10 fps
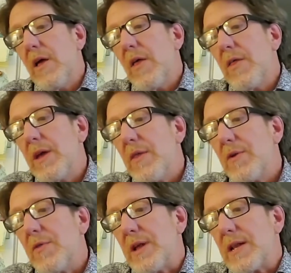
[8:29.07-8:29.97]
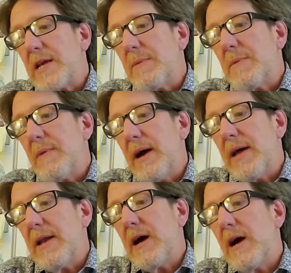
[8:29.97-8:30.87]
The other thing to keep in
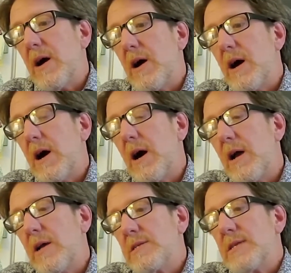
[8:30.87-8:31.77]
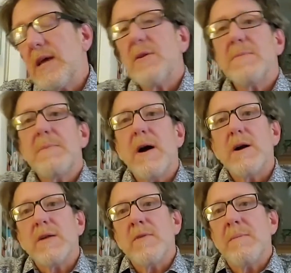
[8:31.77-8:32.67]
mind is the other
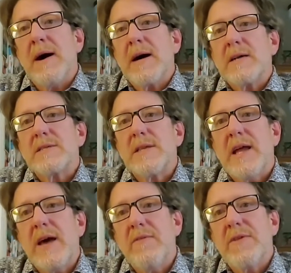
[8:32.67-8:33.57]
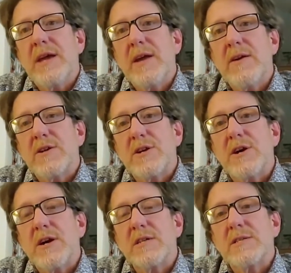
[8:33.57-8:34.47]
part of the box that have the character
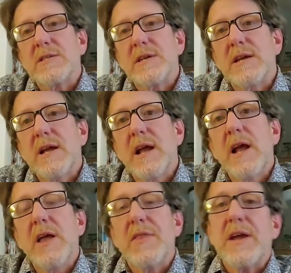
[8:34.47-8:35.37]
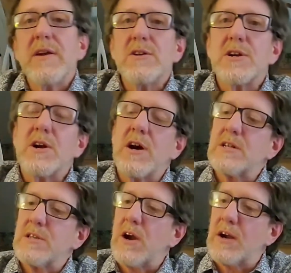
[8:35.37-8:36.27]
cards. The character
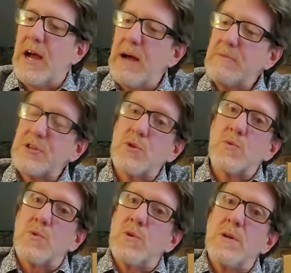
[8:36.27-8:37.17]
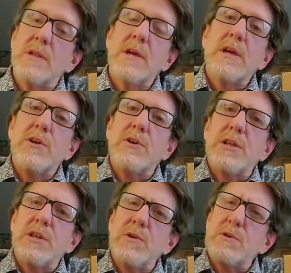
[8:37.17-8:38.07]
cards are an optional rule you
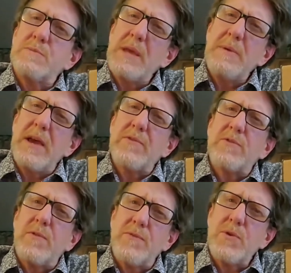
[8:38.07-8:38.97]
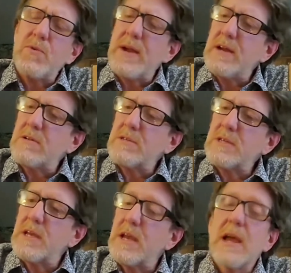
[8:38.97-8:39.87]
can use maybe after a few rounds
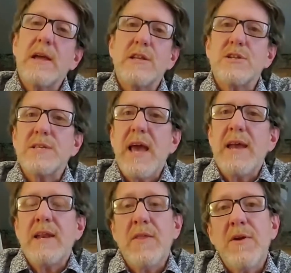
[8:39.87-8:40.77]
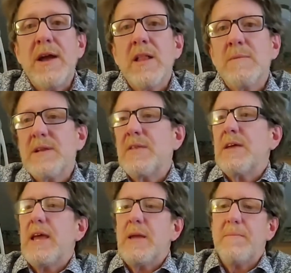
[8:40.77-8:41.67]
to just add another element to the
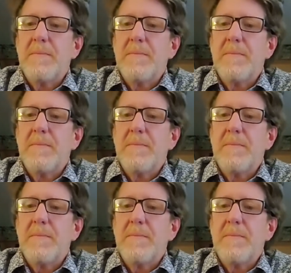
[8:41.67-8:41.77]
game.